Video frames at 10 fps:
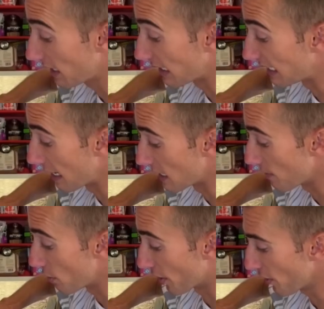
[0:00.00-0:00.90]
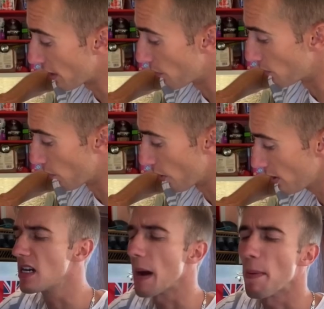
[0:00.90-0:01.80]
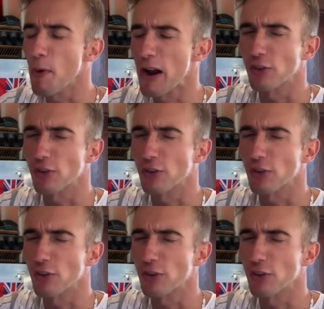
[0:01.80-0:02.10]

Guessing 10W30 wouldn't work. Cup of brown